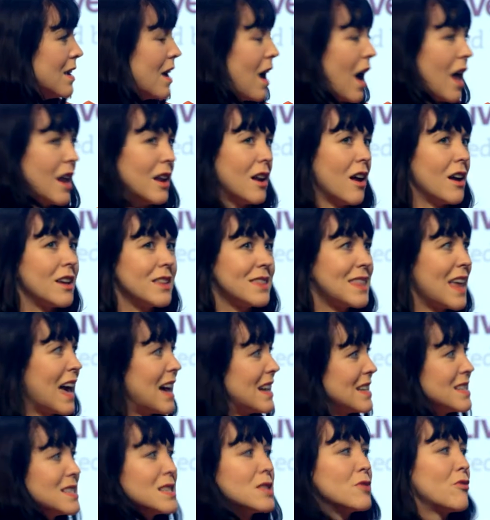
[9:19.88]
And like,
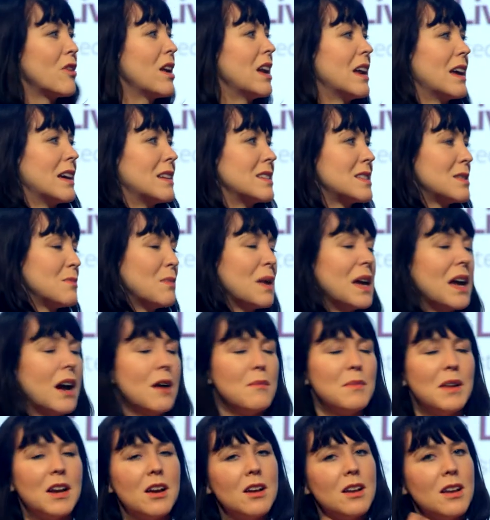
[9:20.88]
that is thrilling to me. I
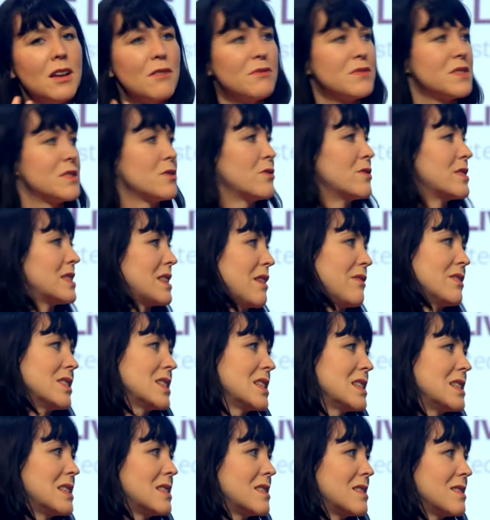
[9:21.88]
mean, I love sort of
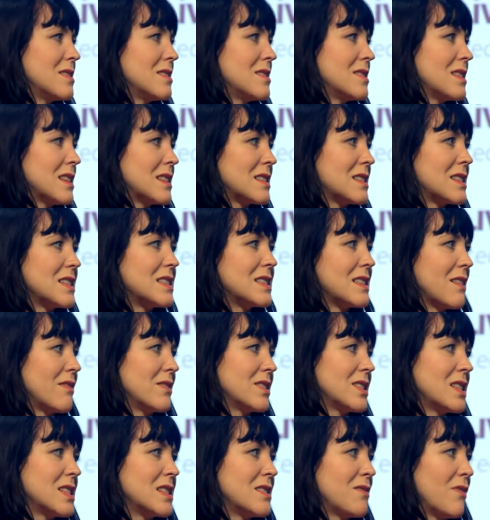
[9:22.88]
60s,
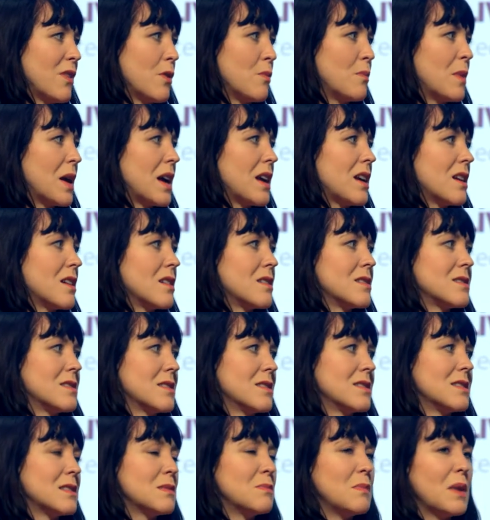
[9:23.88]
70s filmmakers,
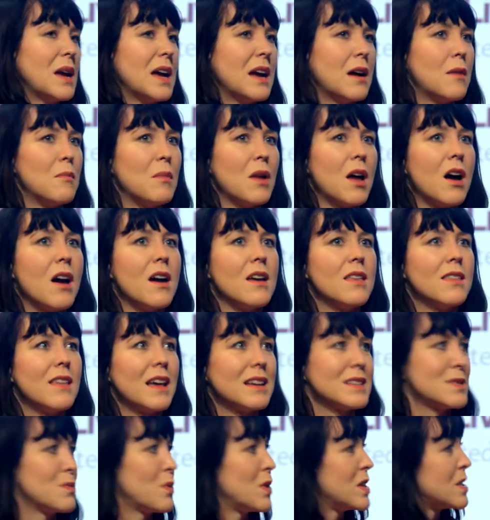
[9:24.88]
and to me, I'm like,
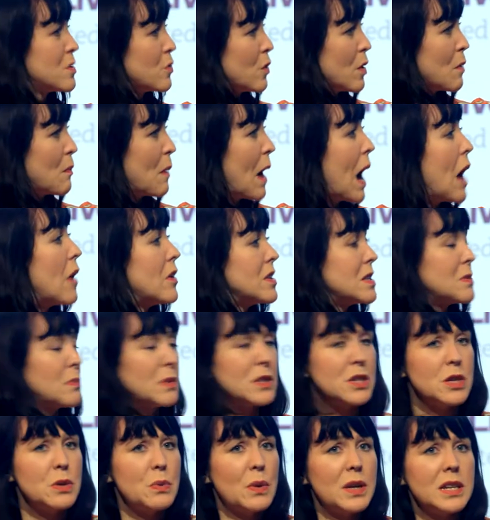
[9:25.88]
that's what it's all about,
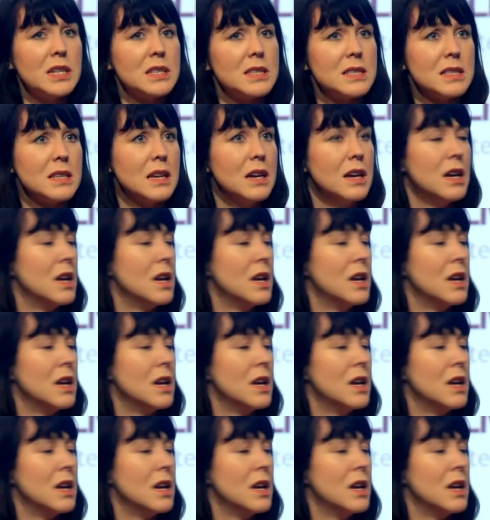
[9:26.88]
especially when it's